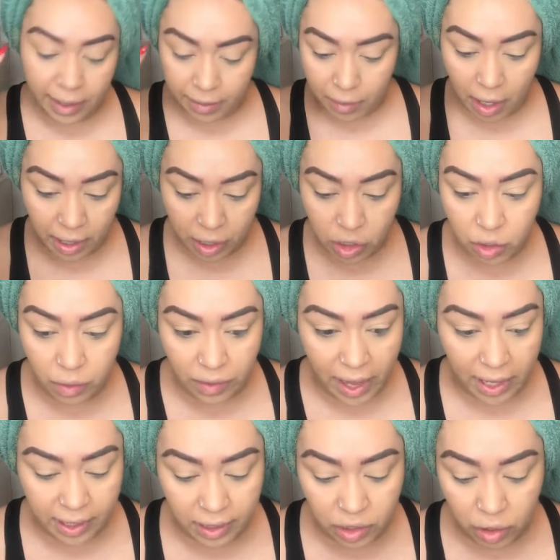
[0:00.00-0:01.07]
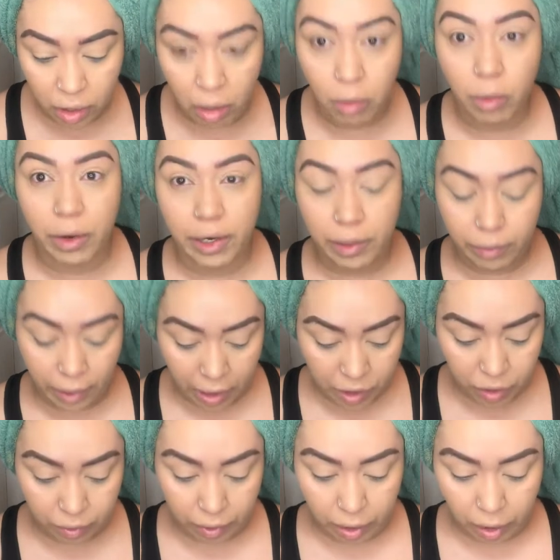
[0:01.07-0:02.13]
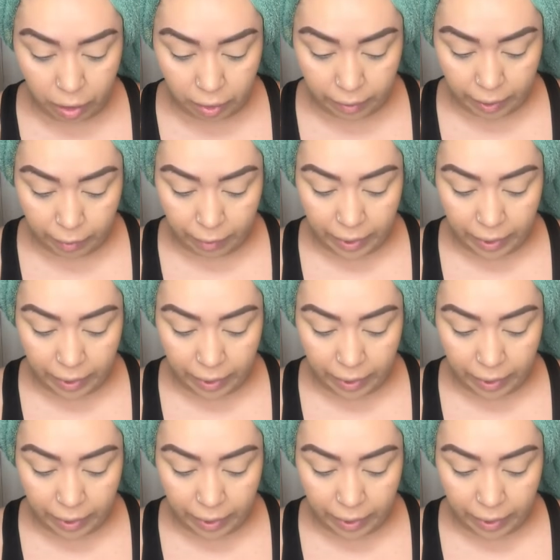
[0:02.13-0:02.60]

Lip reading: I'm not going to do all that because, you know, we're in a rush. We're in a hurry.